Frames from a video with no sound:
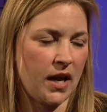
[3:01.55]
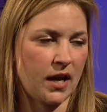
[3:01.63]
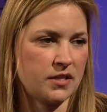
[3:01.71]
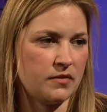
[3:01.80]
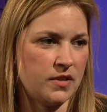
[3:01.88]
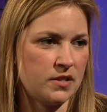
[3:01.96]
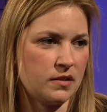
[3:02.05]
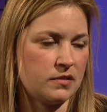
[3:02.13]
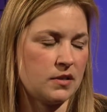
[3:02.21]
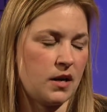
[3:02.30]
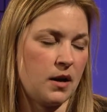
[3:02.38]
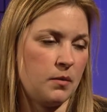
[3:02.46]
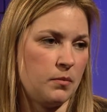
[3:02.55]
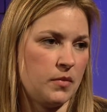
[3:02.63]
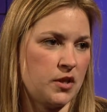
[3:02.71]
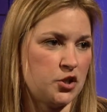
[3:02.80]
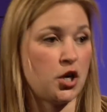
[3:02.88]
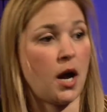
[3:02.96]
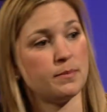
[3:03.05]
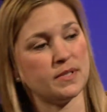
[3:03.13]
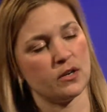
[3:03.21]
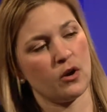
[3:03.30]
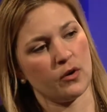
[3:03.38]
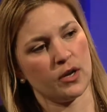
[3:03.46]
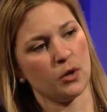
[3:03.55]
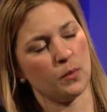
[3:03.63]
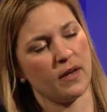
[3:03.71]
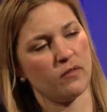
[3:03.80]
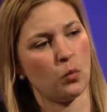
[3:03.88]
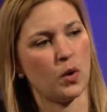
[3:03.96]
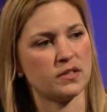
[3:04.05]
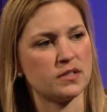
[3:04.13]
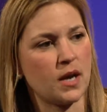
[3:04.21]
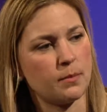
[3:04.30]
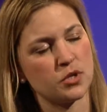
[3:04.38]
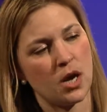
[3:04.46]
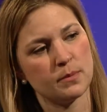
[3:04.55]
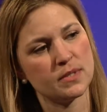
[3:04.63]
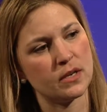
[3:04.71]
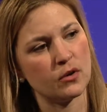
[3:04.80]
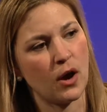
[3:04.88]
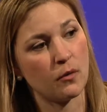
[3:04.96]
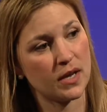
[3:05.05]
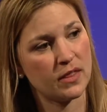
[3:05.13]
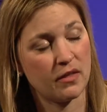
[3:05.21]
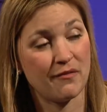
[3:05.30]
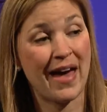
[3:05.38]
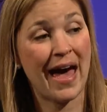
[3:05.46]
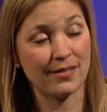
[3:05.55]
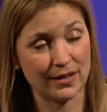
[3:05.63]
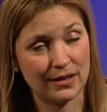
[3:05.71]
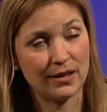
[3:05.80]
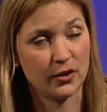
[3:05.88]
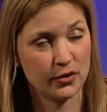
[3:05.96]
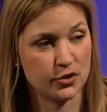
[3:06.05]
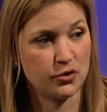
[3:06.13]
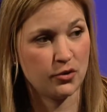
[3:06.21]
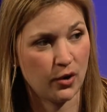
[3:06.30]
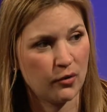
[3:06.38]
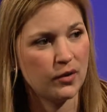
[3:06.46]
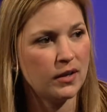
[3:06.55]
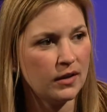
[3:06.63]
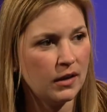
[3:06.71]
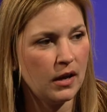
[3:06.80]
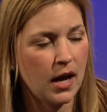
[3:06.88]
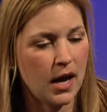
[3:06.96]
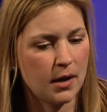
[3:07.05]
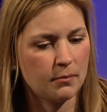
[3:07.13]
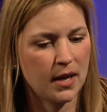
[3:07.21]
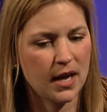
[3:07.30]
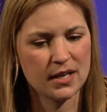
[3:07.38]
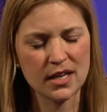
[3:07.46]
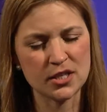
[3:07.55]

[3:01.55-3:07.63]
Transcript: got to visit the job center out here. We have a one-stop job center out in the valley here in Juneau. I